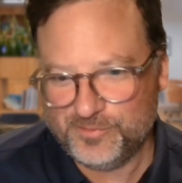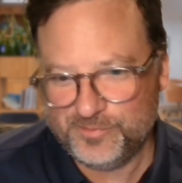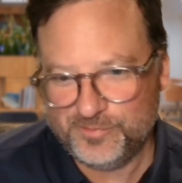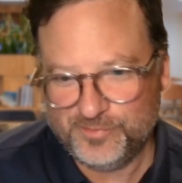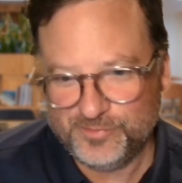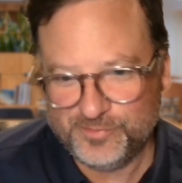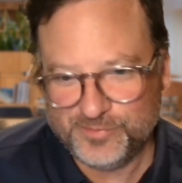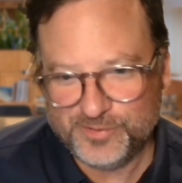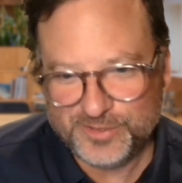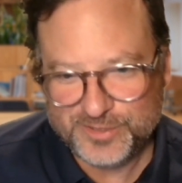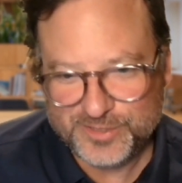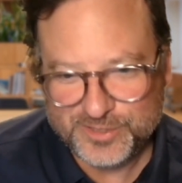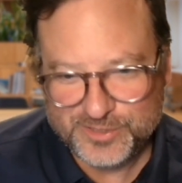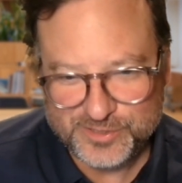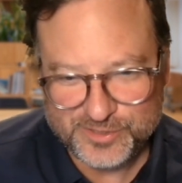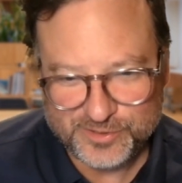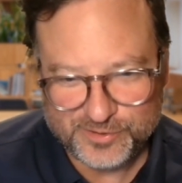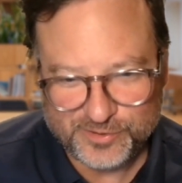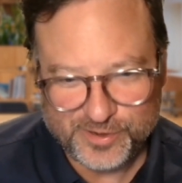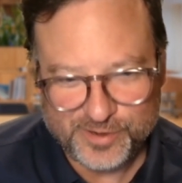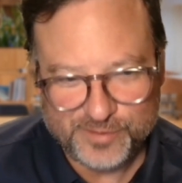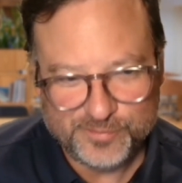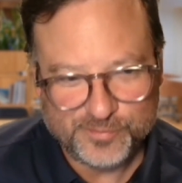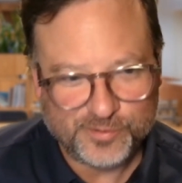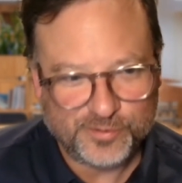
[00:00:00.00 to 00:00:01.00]
want to
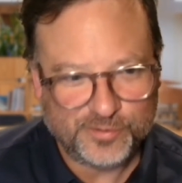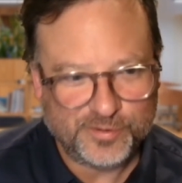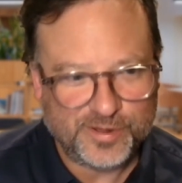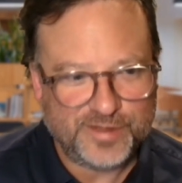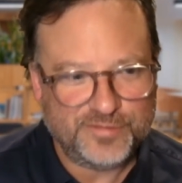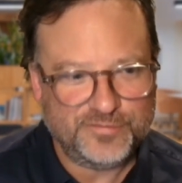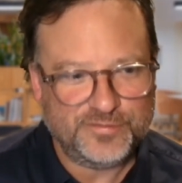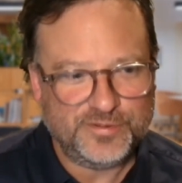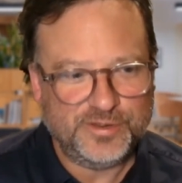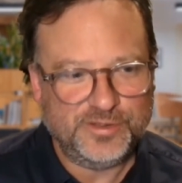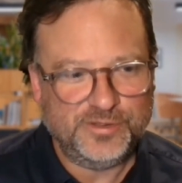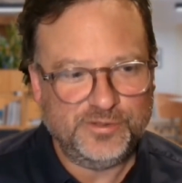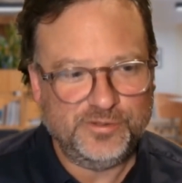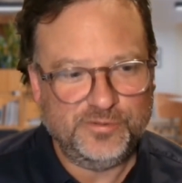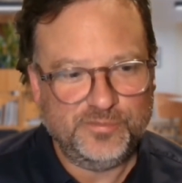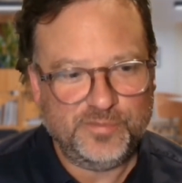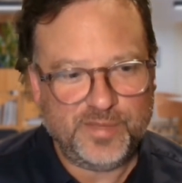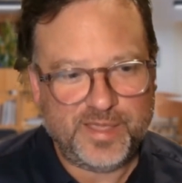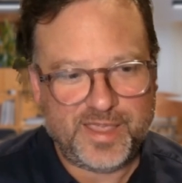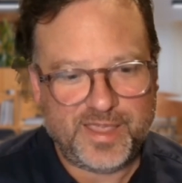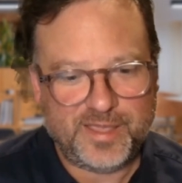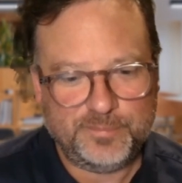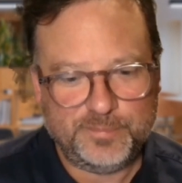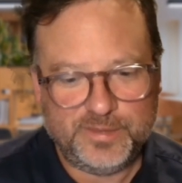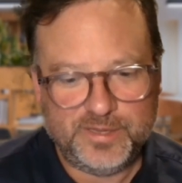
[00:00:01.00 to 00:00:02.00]
generate more revenue
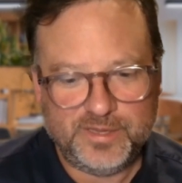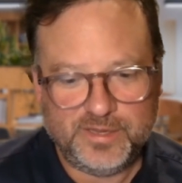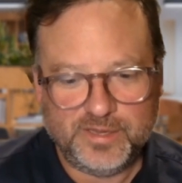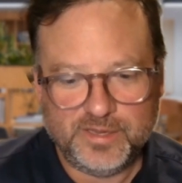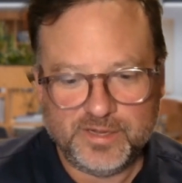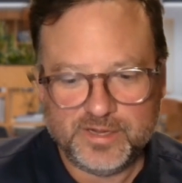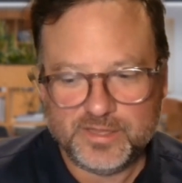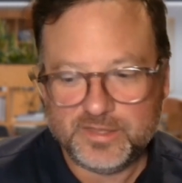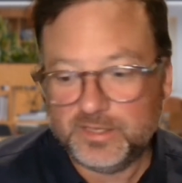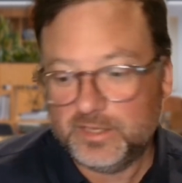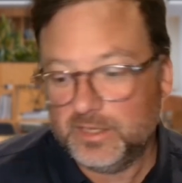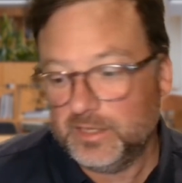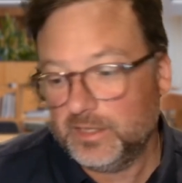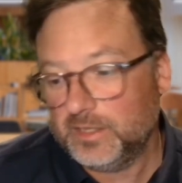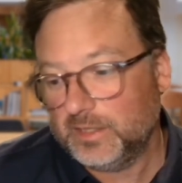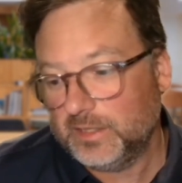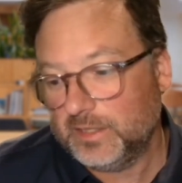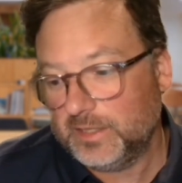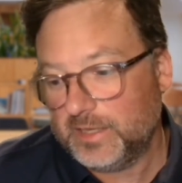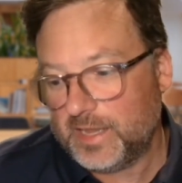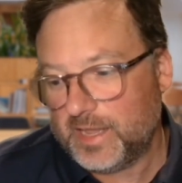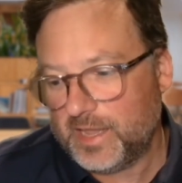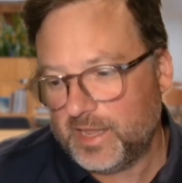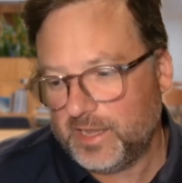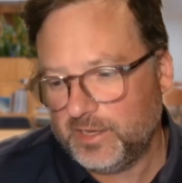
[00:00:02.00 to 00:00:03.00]
happy. And at the end of the
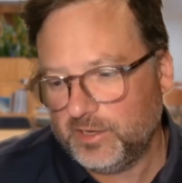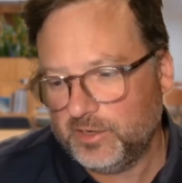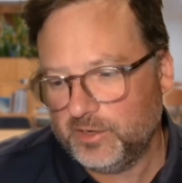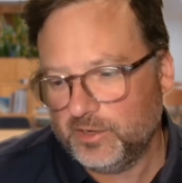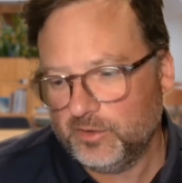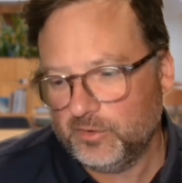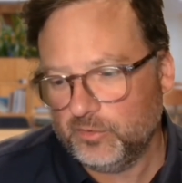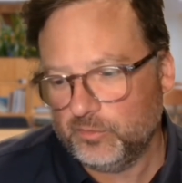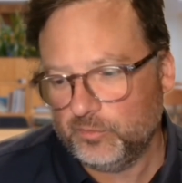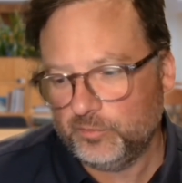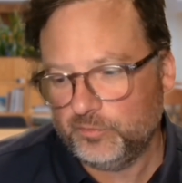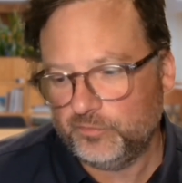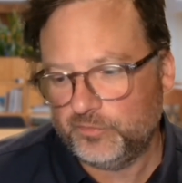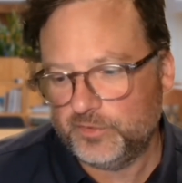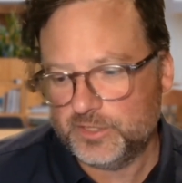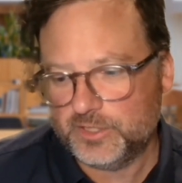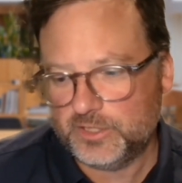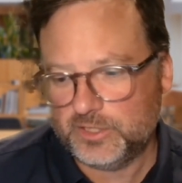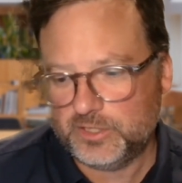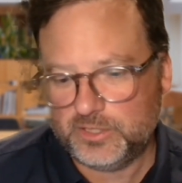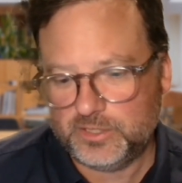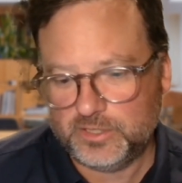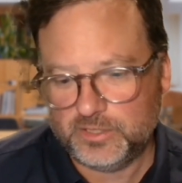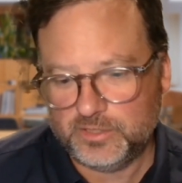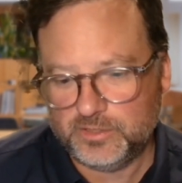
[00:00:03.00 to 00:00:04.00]
day,
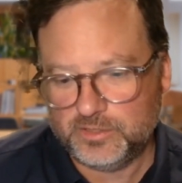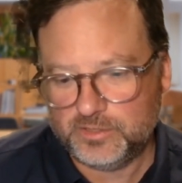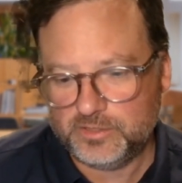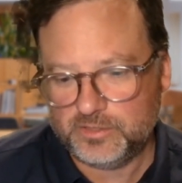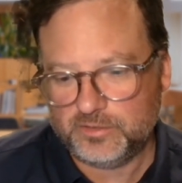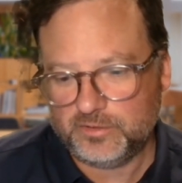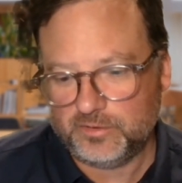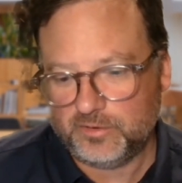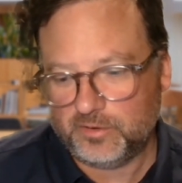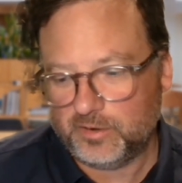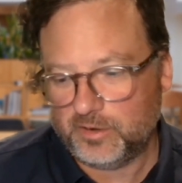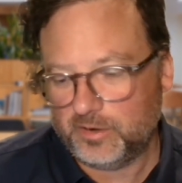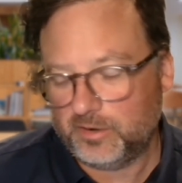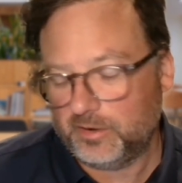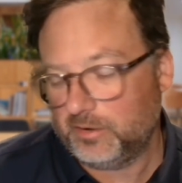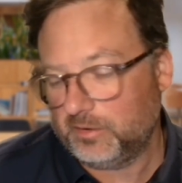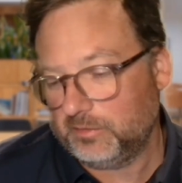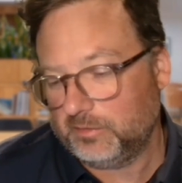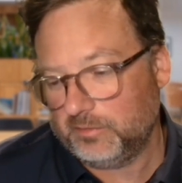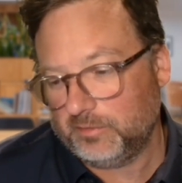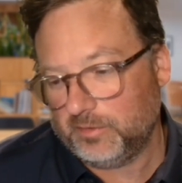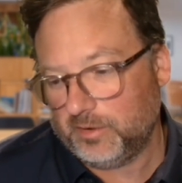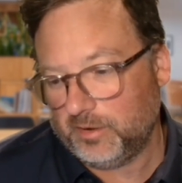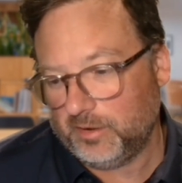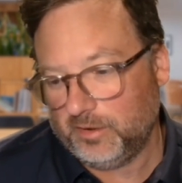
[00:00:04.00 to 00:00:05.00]
physicians are,
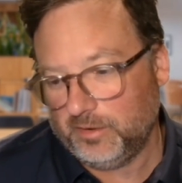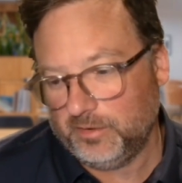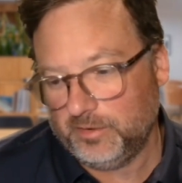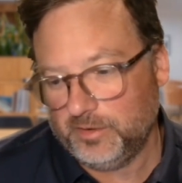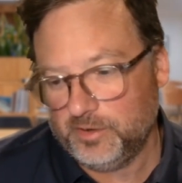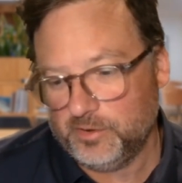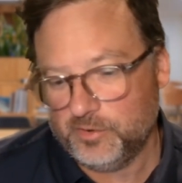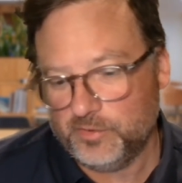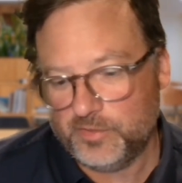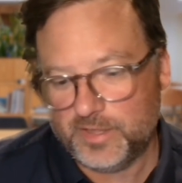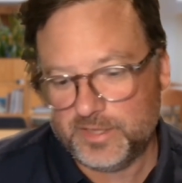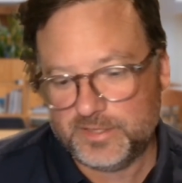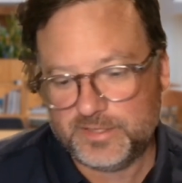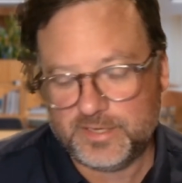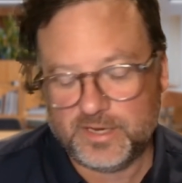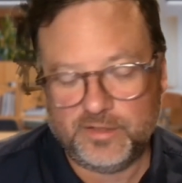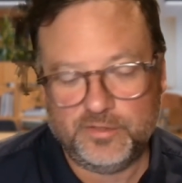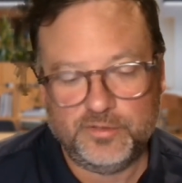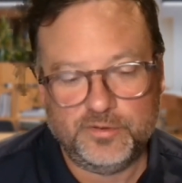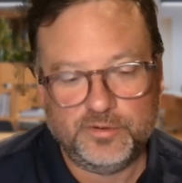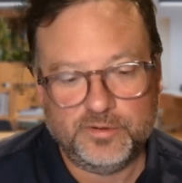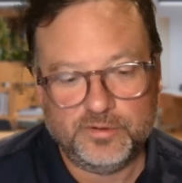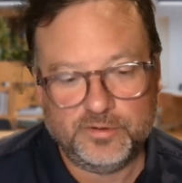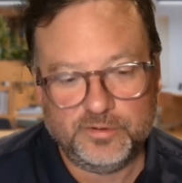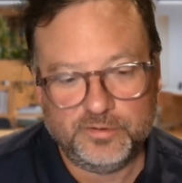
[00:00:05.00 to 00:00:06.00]
that's how
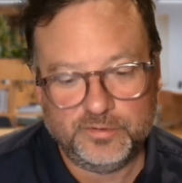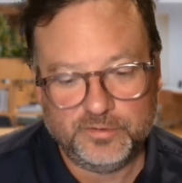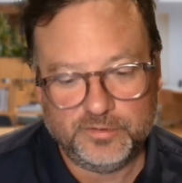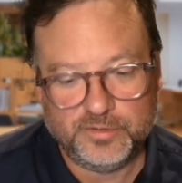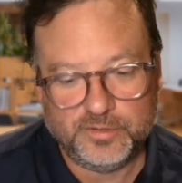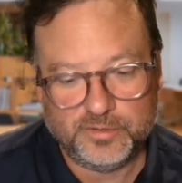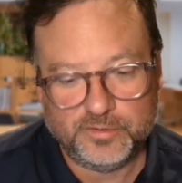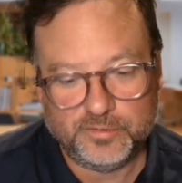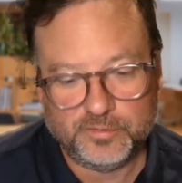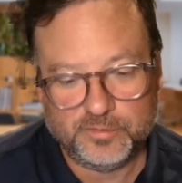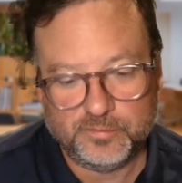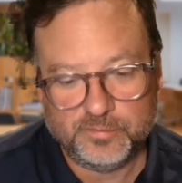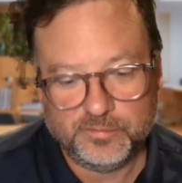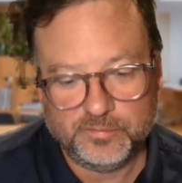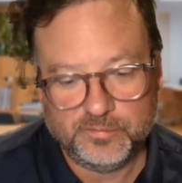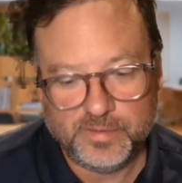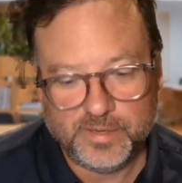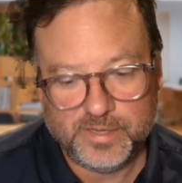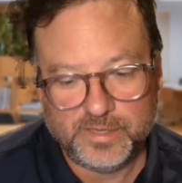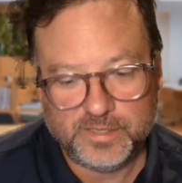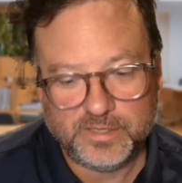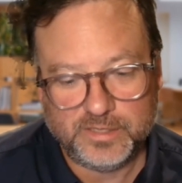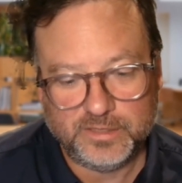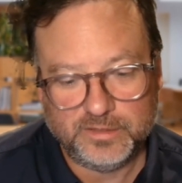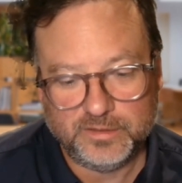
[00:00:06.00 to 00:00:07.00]
they're
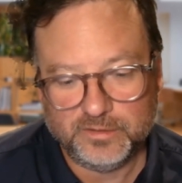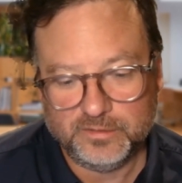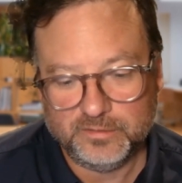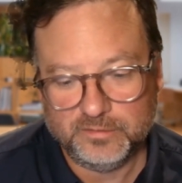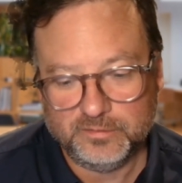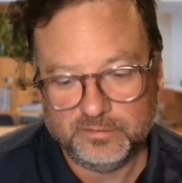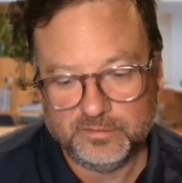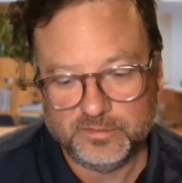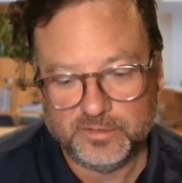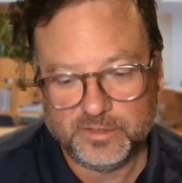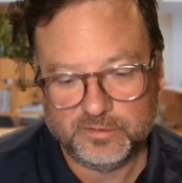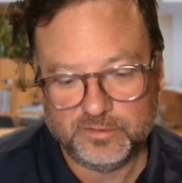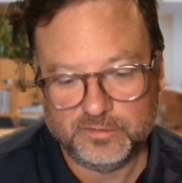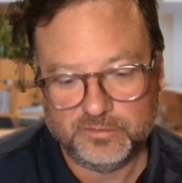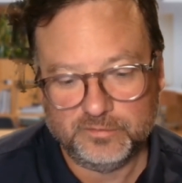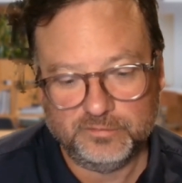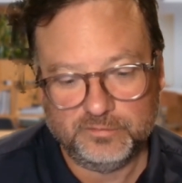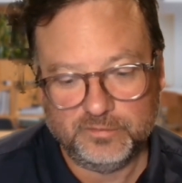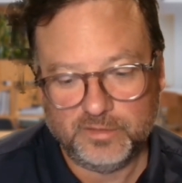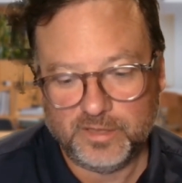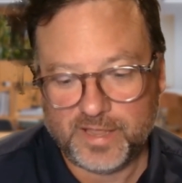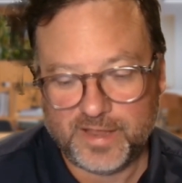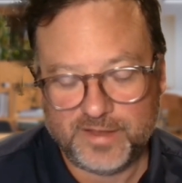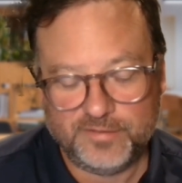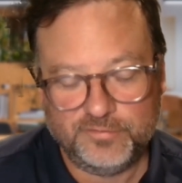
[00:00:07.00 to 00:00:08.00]
making their
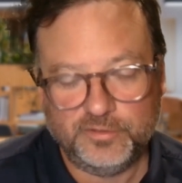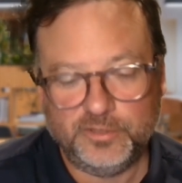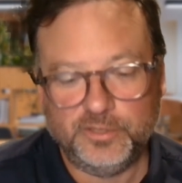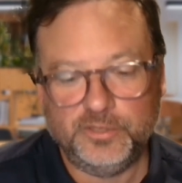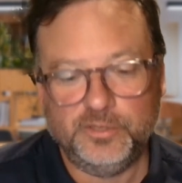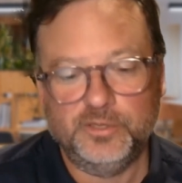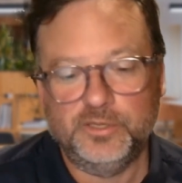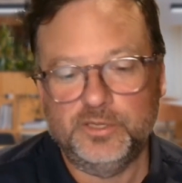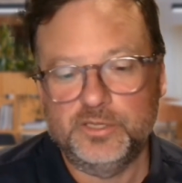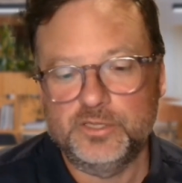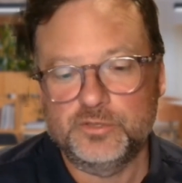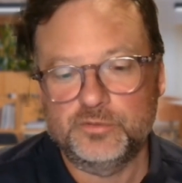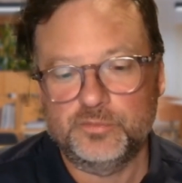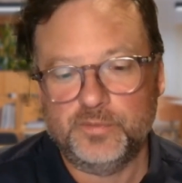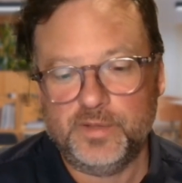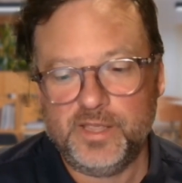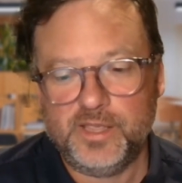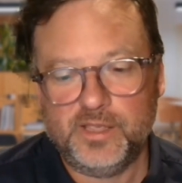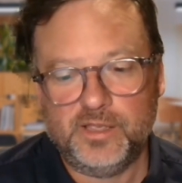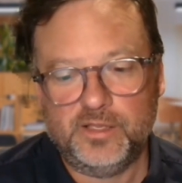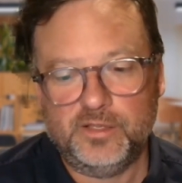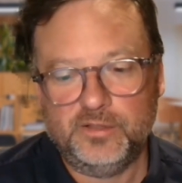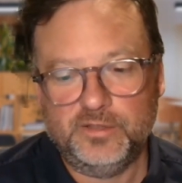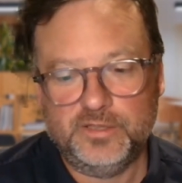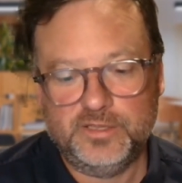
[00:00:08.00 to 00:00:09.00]
livelihood as
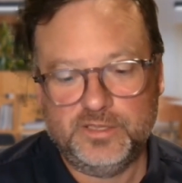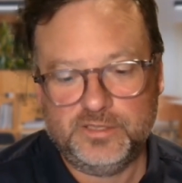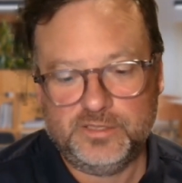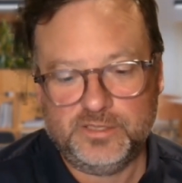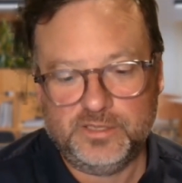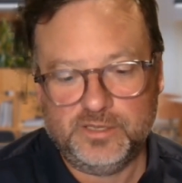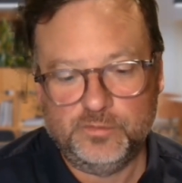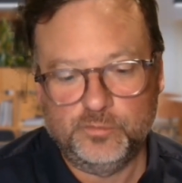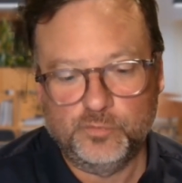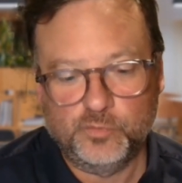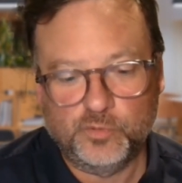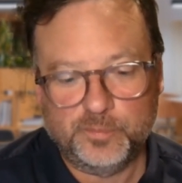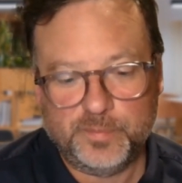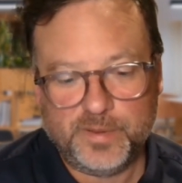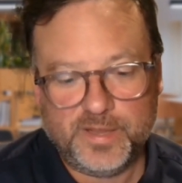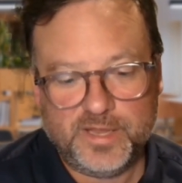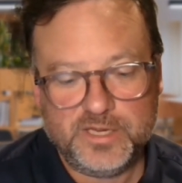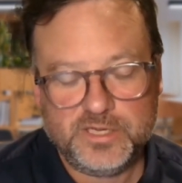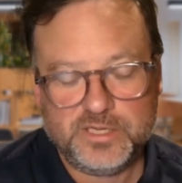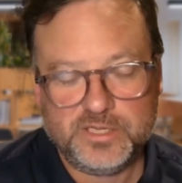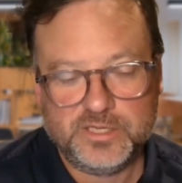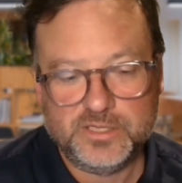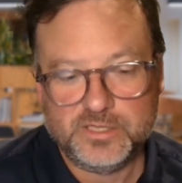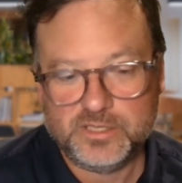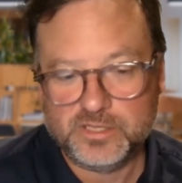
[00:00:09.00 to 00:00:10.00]
well, is seeing more
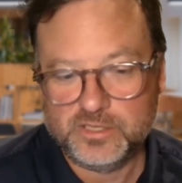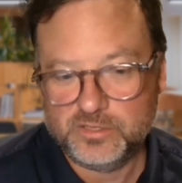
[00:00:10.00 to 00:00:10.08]
patients.